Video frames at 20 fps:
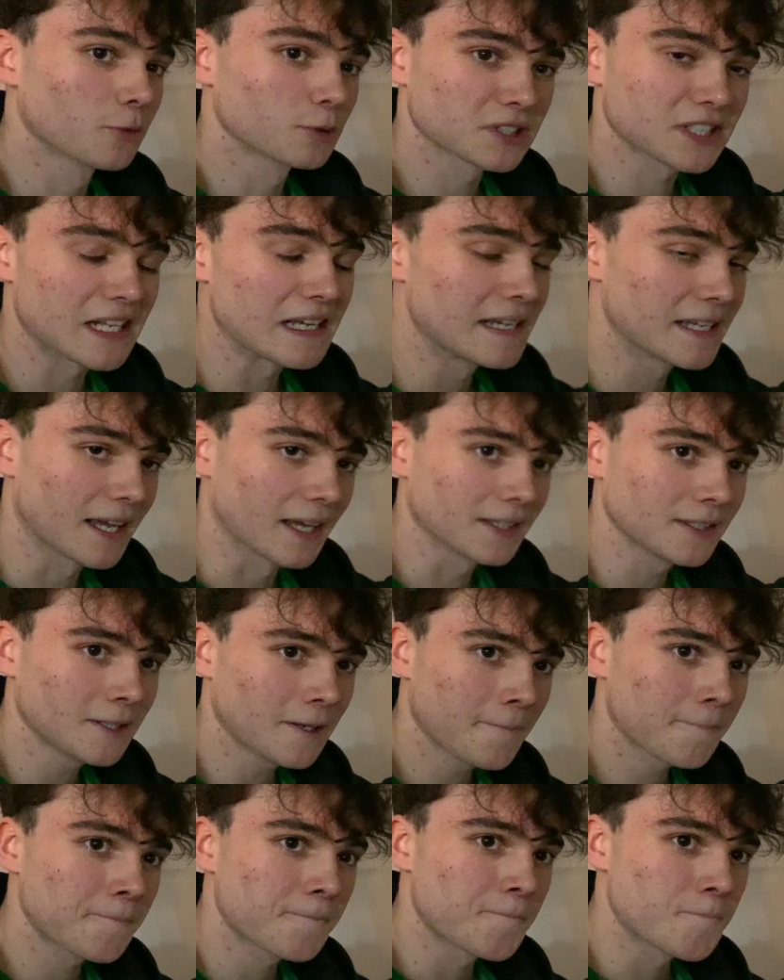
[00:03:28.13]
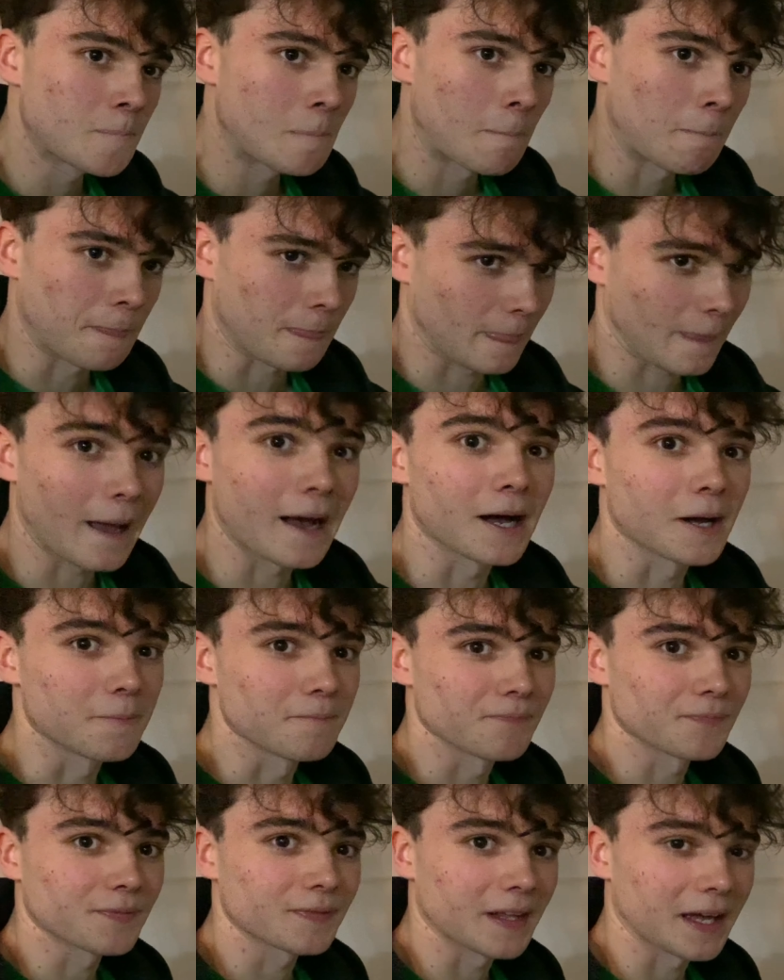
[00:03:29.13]
was leaking.
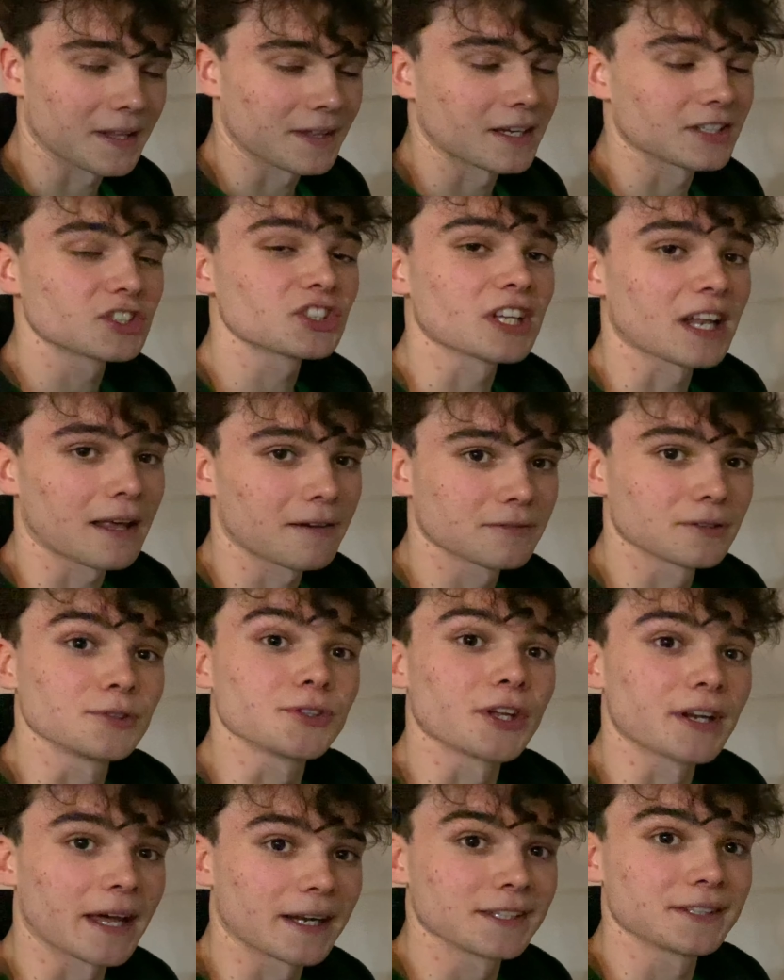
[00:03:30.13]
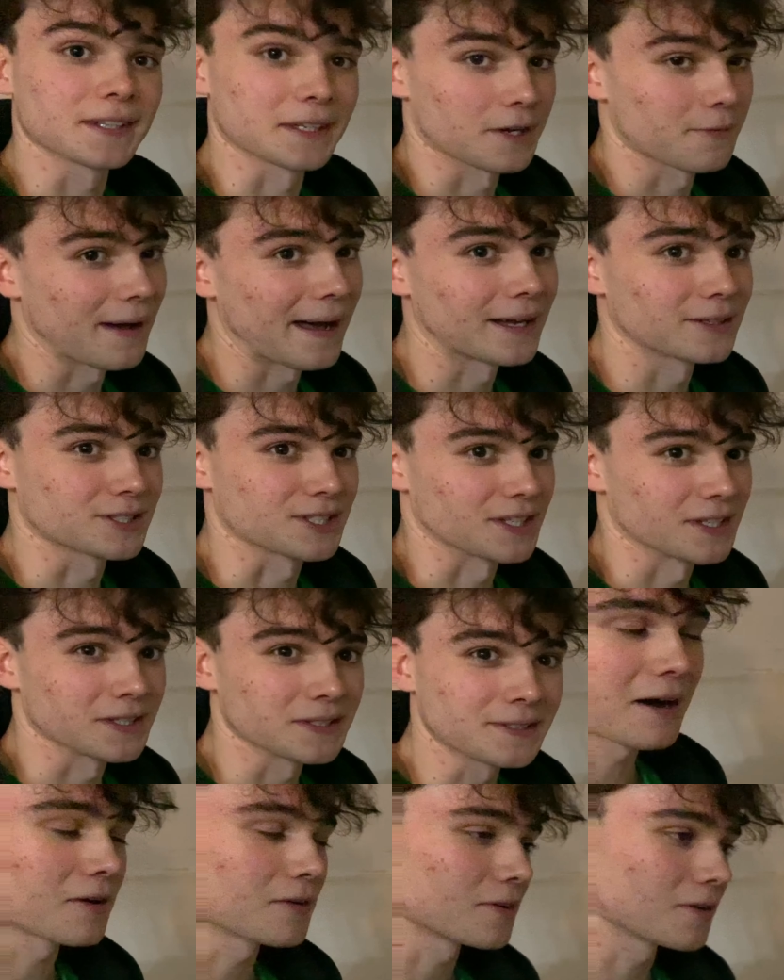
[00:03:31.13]
Um, and they still haven't done anything about it.
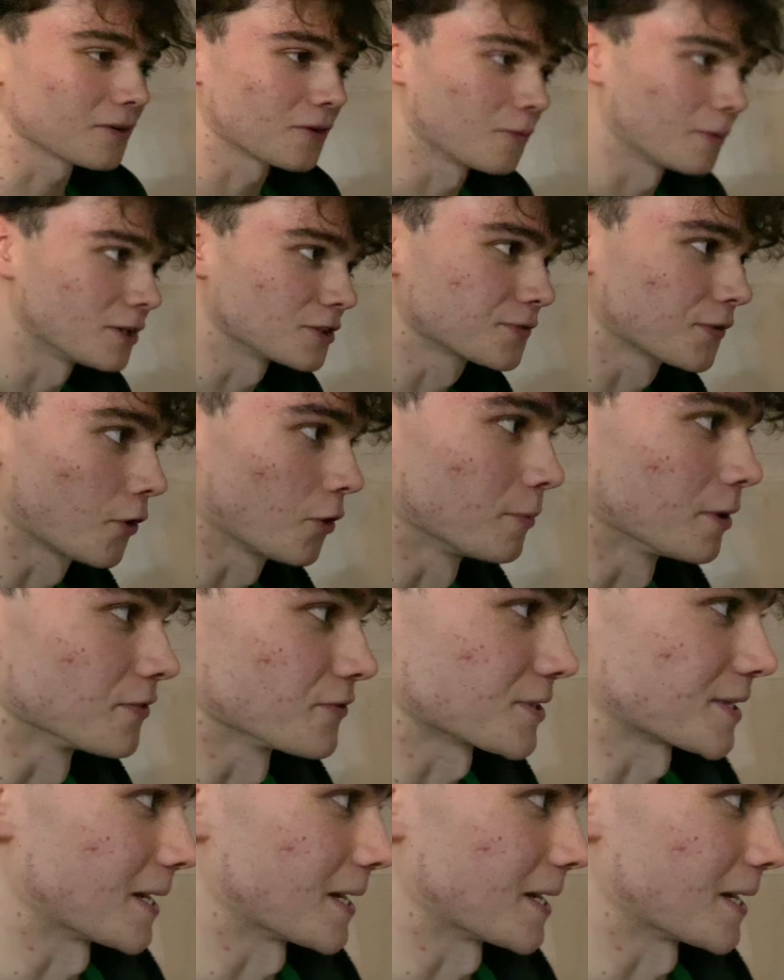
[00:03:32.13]
Oh, almost four months